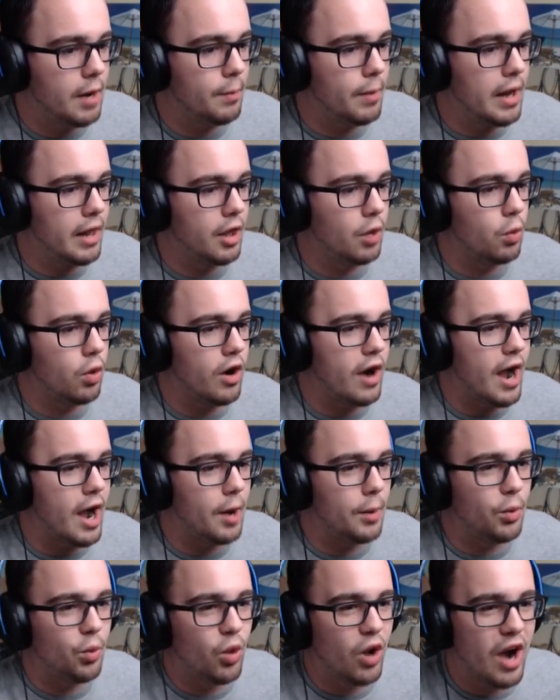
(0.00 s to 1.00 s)
my umbrella. We're
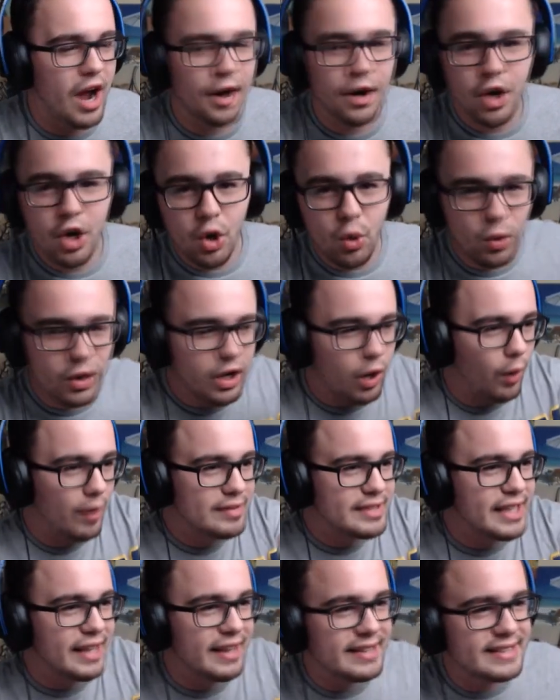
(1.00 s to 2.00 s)
out. We're out. We're
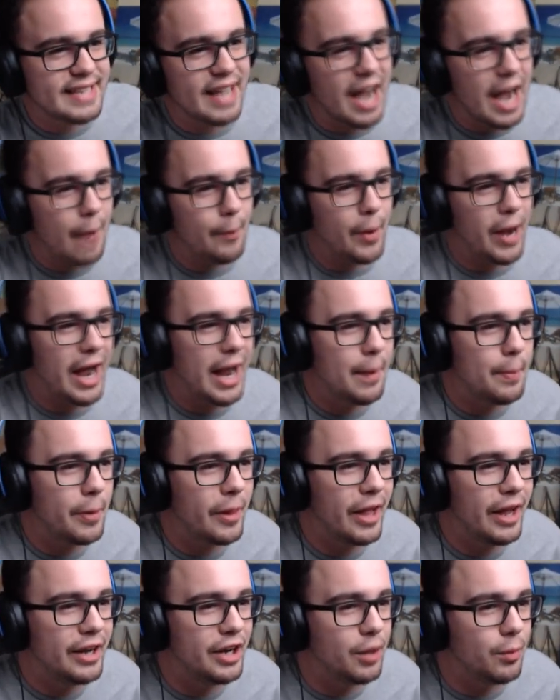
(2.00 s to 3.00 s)
going to the top. I ain't
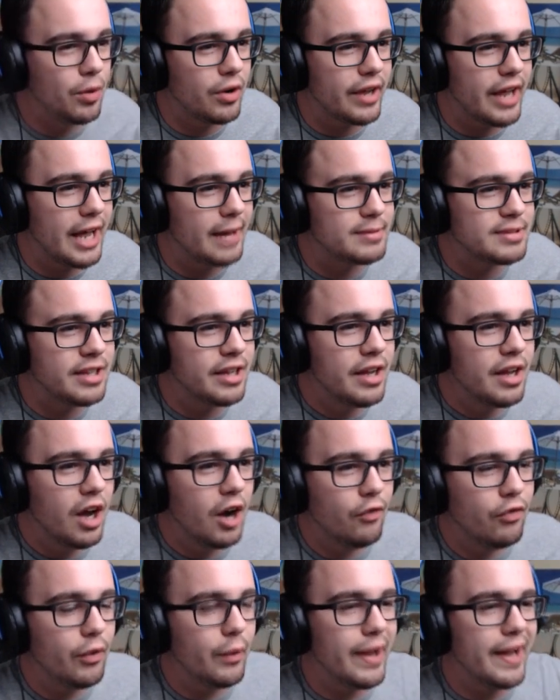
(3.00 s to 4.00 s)
playing no more games.
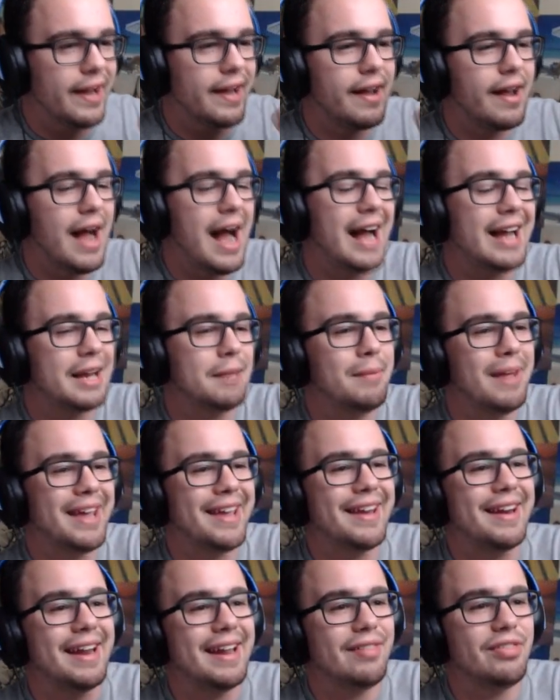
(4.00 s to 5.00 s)
Hopefully I can, I can
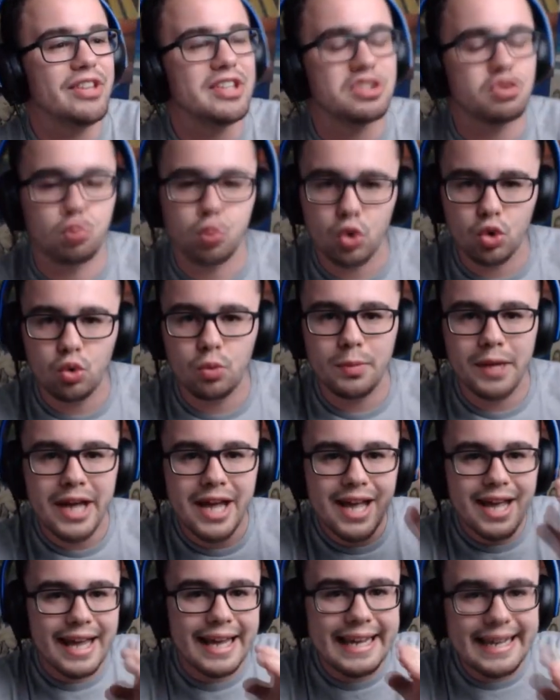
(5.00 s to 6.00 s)
make it in this room
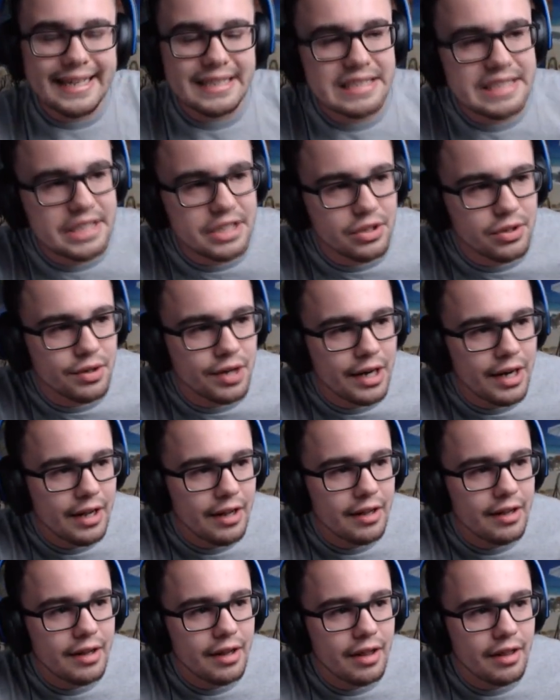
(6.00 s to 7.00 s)
easier
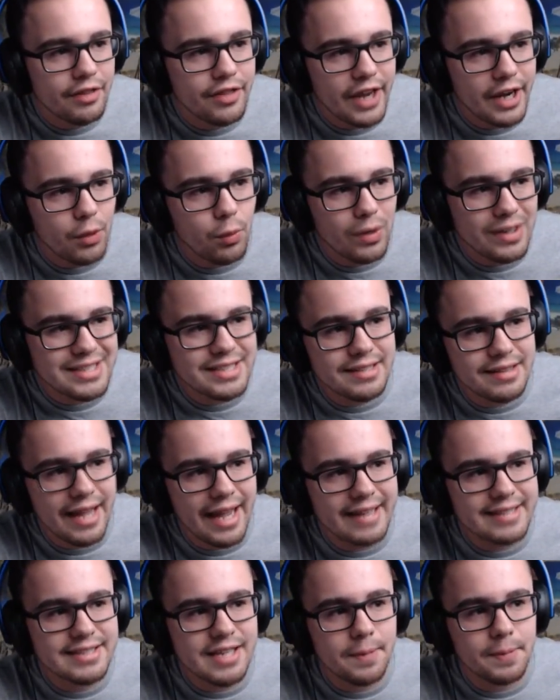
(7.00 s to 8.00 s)
than it was in
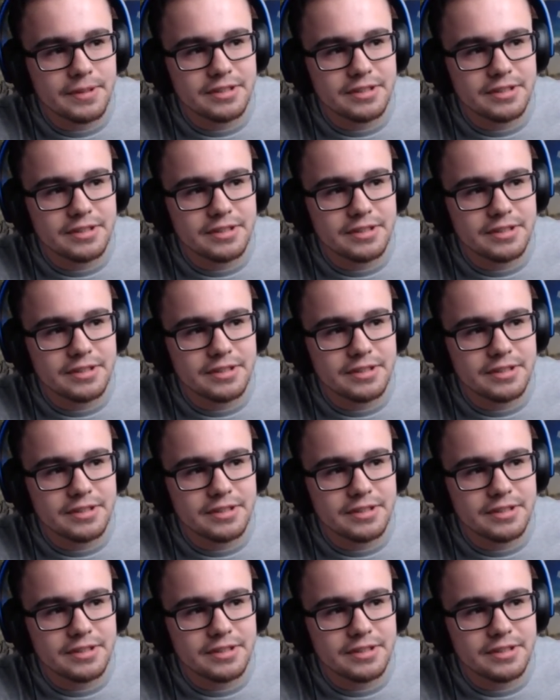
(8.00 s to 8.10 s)
last